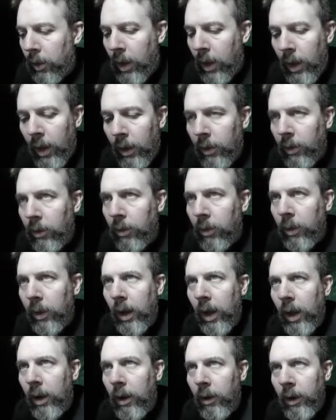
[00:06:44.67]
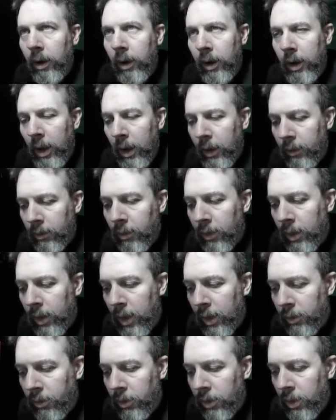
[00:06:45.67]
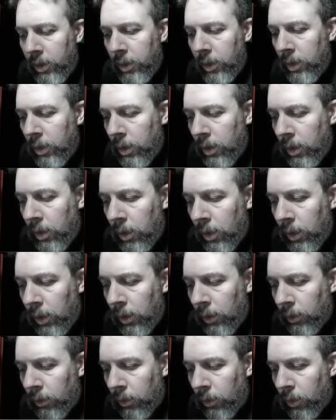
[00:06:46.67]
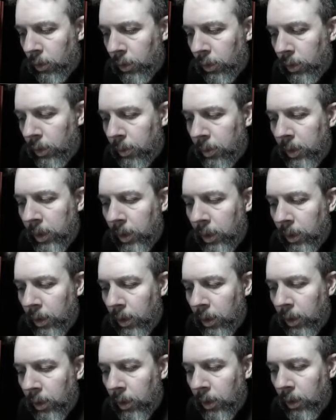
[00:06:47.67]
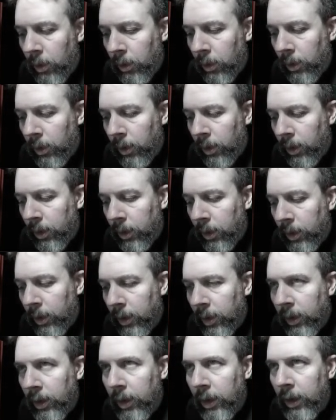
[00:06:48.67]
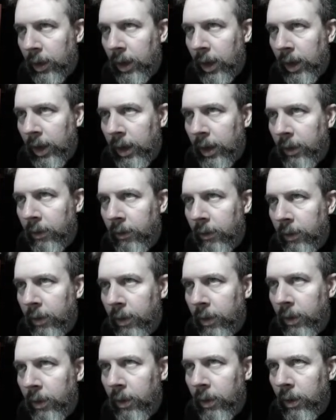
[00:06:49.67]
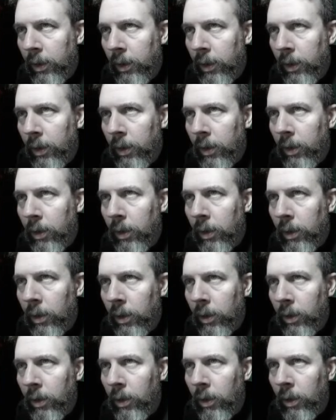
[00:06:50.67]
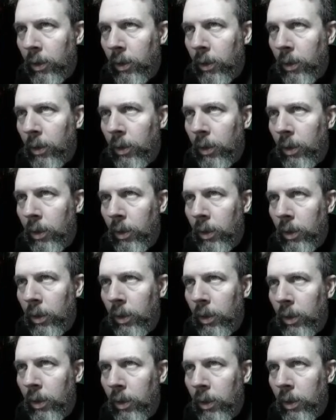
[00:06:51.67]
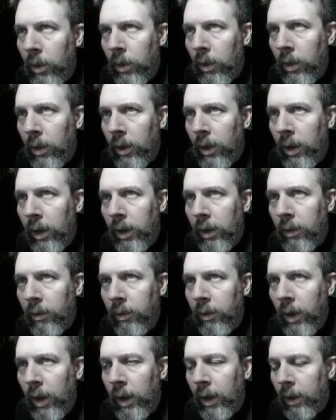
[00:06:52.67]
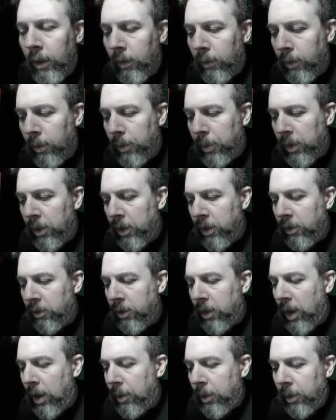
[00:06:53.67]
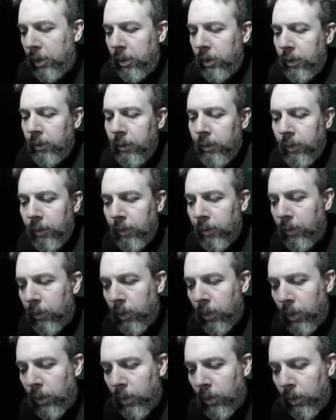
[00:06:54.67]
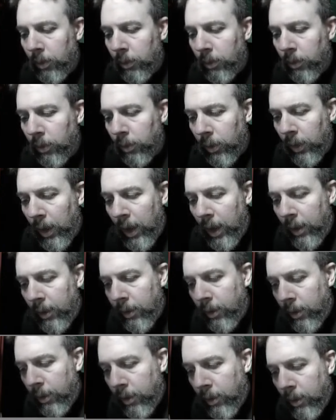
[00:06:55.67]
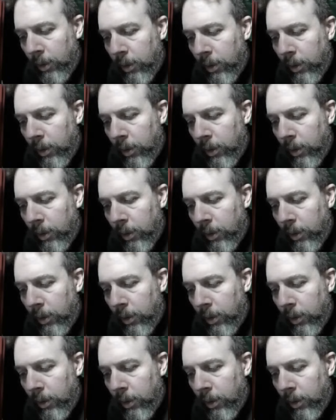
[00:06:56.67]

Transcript: Okay, so we got our next connection is going to be our negative hooked to the negative side of the potentiometer. So let's do that.